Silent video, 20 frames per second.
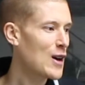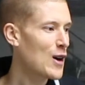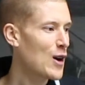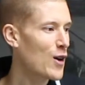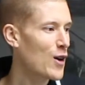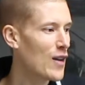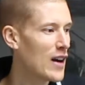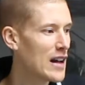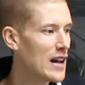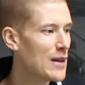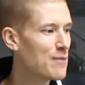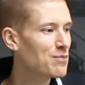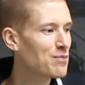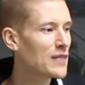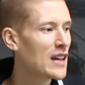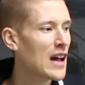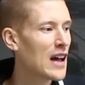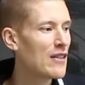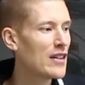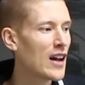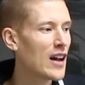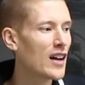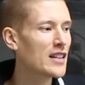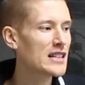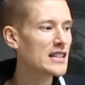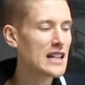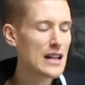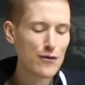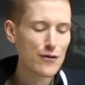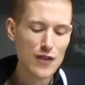All right, and then
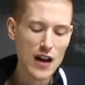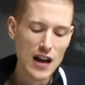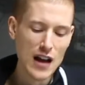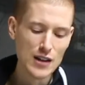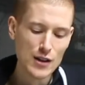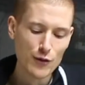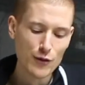underneath that,